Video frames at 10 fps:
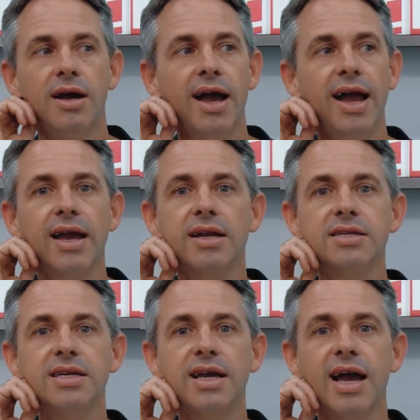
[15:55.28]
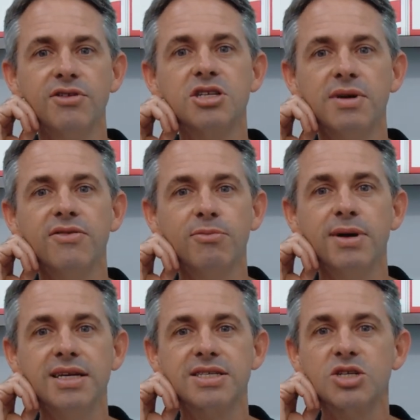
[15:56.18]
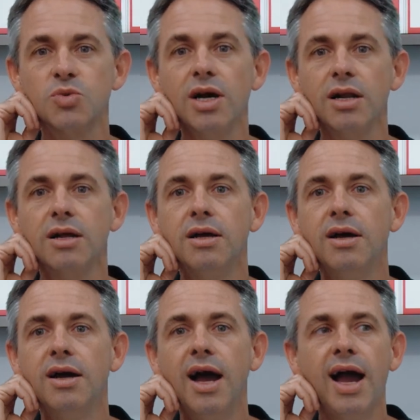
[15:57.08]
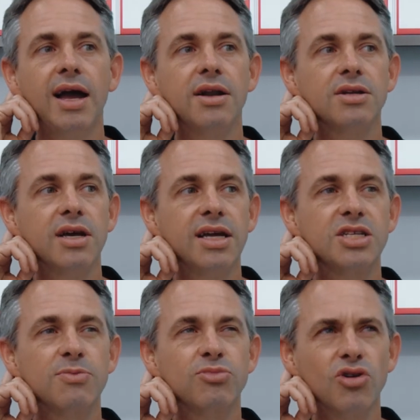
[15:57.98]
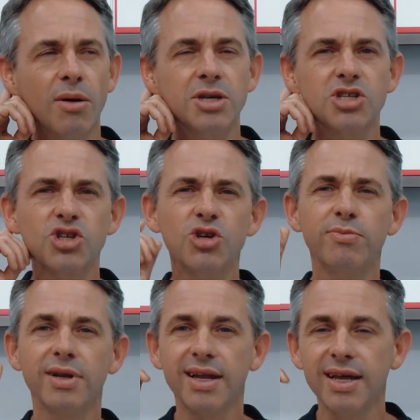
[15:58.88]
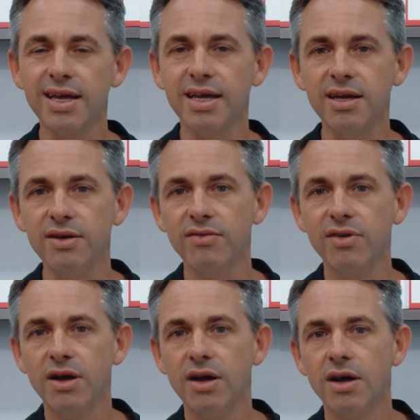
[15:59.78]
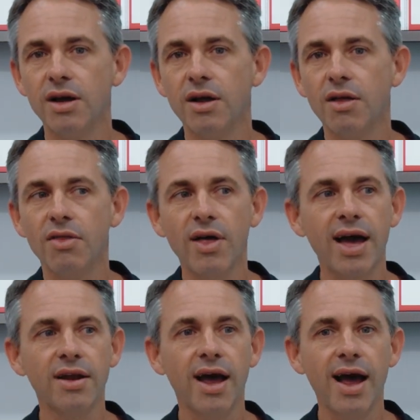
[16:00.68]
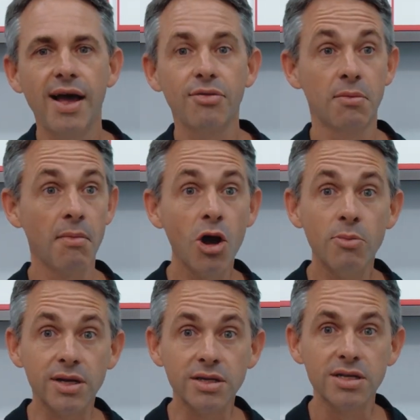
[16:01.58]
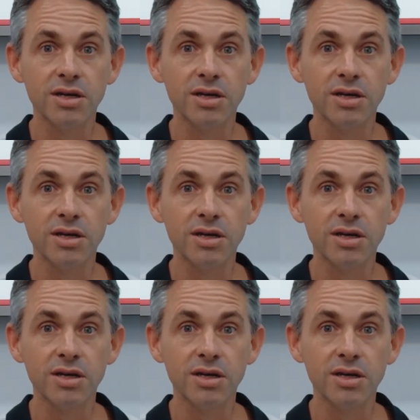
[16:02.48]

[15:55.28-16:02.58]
and he gave it to me for peace as well. And it's a promise to believe that at the moment,